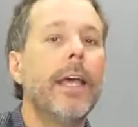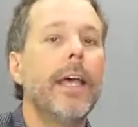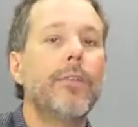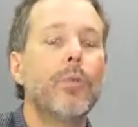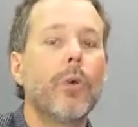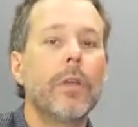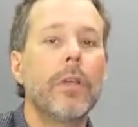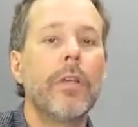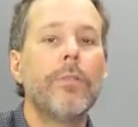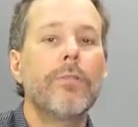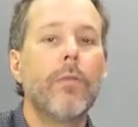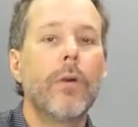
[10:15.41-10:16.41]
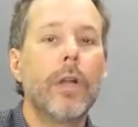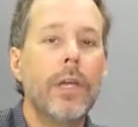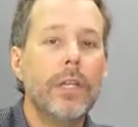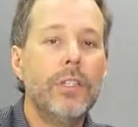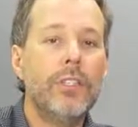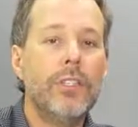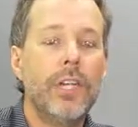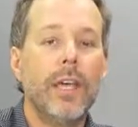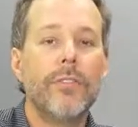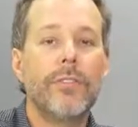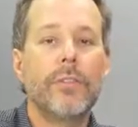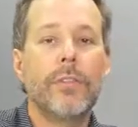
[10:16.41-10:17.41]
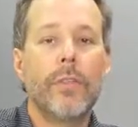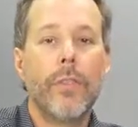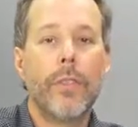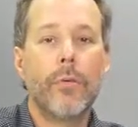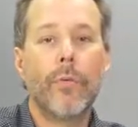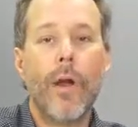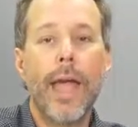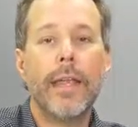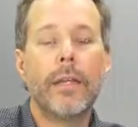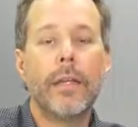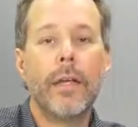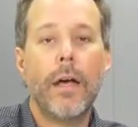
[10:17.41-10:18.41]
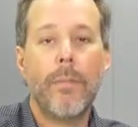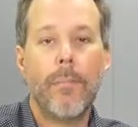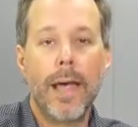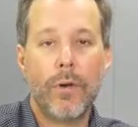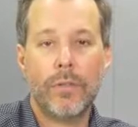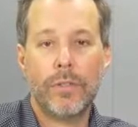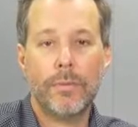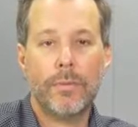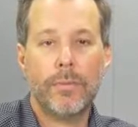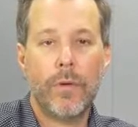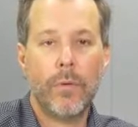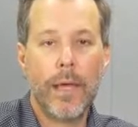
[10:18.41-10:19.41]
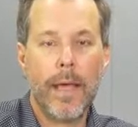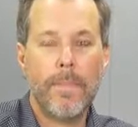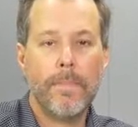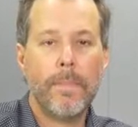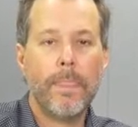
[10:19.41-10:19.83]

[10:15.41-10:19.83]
is we're looking for just the right amount, okay?